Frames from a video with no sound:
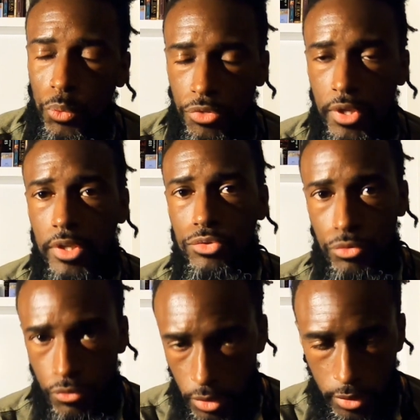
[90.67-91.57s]
When thinking
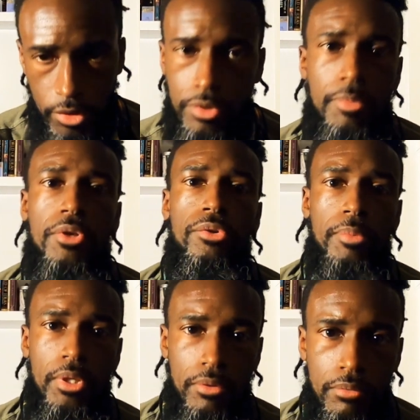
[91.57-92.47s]
truthfully, there should be no
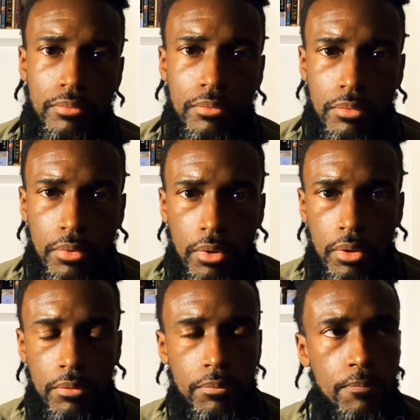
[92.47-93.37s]
debate,
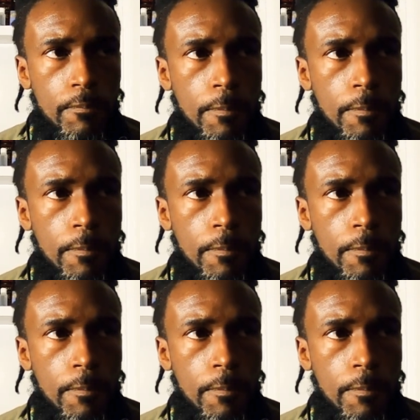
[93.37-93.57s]
right?